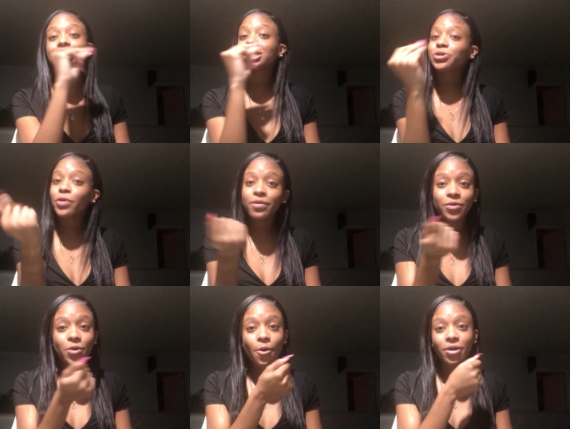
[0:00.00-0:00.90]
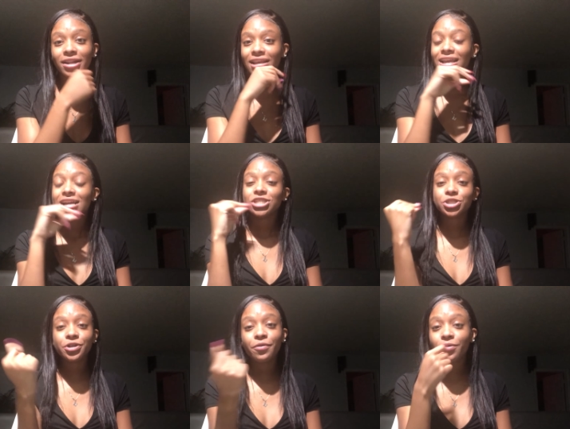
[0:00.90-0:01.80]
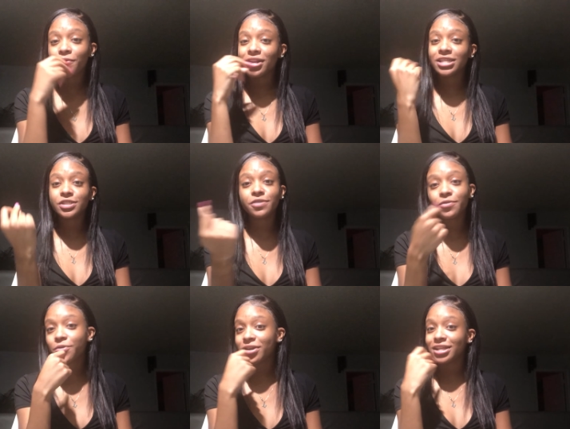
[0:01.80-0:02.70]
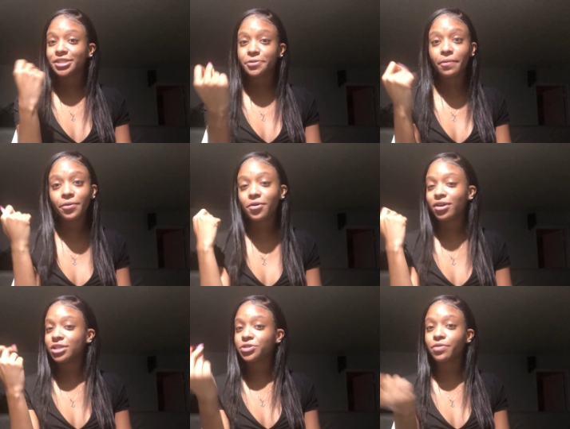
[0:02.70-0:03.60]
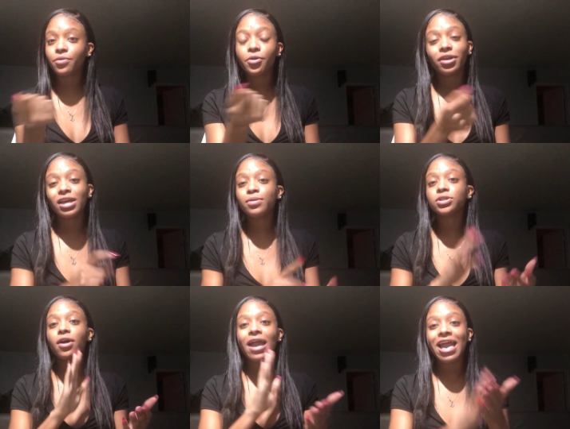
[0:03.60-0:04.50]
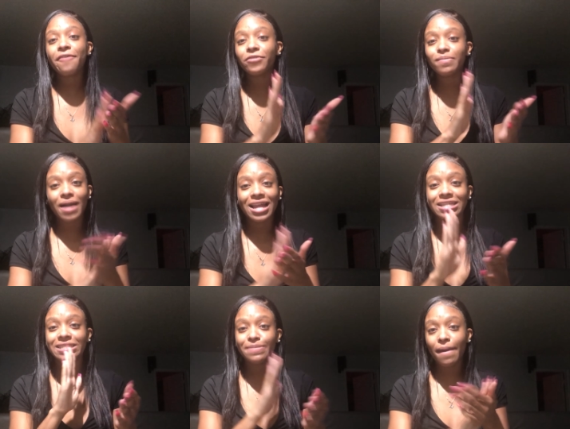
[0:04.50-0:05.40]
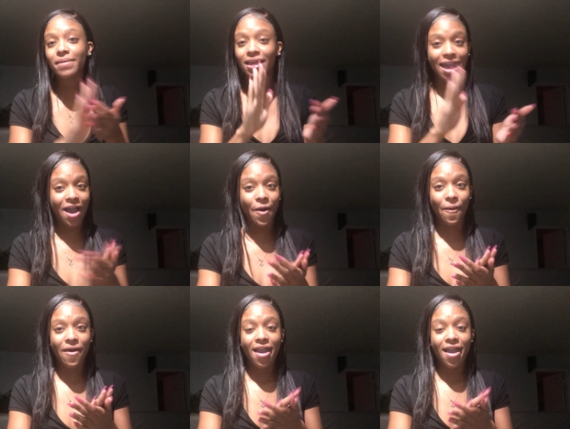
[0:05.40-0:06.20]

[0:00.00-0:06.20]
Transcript: screen recording it, screen recording it, screen recording it, screen recording it, screen recording it. It was on everybody's spam account.